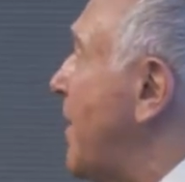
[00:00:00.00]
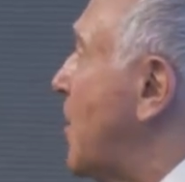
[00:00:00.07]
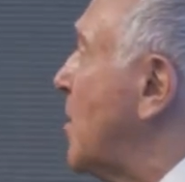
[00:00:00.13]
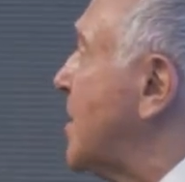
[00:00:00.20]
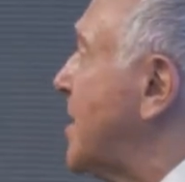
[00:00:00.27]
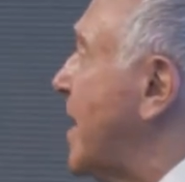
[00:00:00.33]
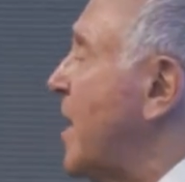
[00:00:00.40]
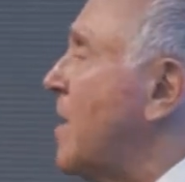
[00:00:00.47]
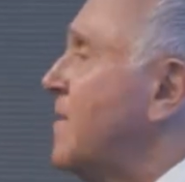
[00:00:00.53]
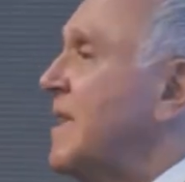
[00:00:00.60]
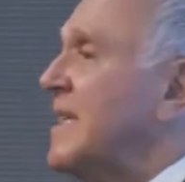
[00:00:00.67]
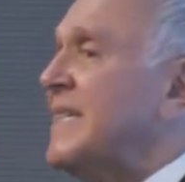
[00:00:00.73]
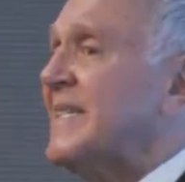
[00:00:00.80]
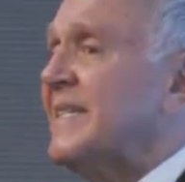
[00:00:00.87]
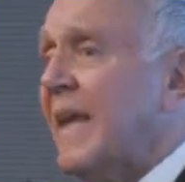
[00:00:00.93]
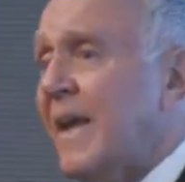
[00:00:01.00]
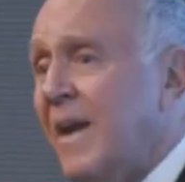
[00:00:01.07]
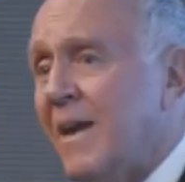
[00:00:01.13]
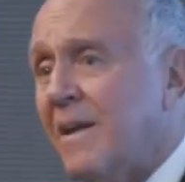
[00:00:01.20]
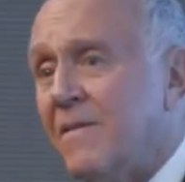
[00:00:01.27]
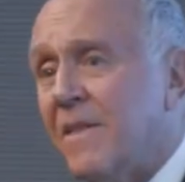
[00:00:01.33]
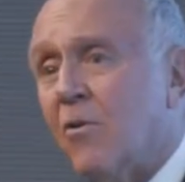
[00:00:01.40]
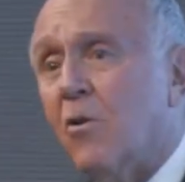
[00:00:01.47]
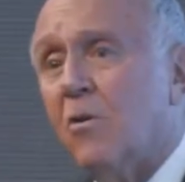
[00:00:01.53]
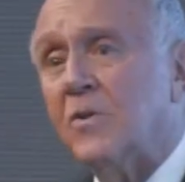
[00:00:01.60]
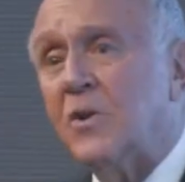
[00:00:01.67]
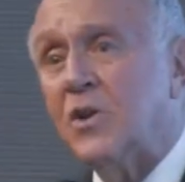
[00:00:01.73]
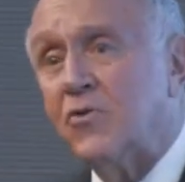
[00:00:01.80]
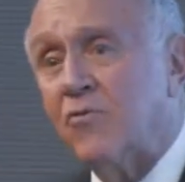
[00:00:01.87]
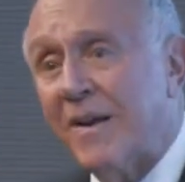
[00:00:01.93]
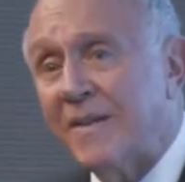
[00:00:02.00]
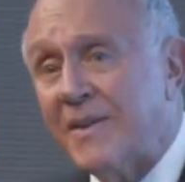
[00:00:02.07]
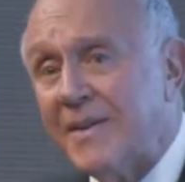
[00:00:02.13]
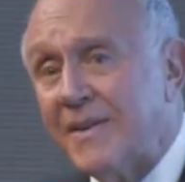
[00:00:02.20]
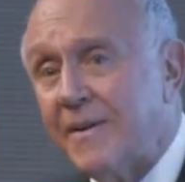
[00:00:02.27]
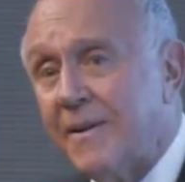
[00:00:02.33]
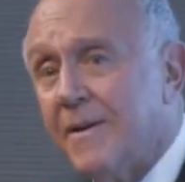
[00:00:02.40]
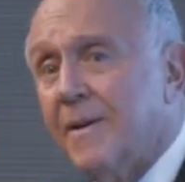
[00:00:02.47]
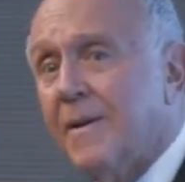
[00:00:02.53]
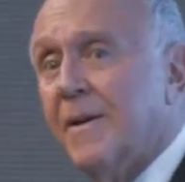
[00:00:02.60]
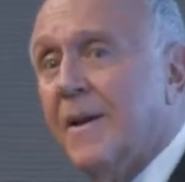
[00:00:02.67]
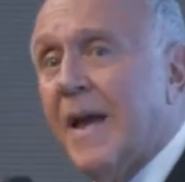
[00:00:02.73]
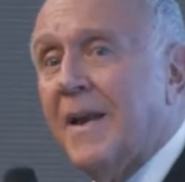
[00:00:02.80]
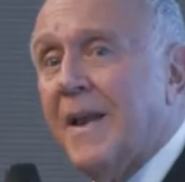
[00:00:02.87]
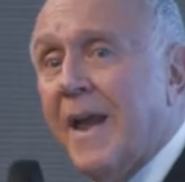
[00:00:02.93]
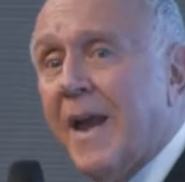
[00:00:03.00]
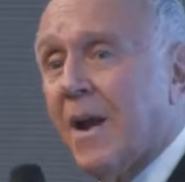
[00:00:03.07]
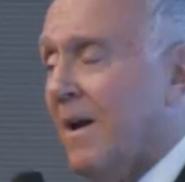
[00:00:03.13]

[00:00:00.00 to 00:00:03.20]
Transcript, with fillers: because they understand their own strengths and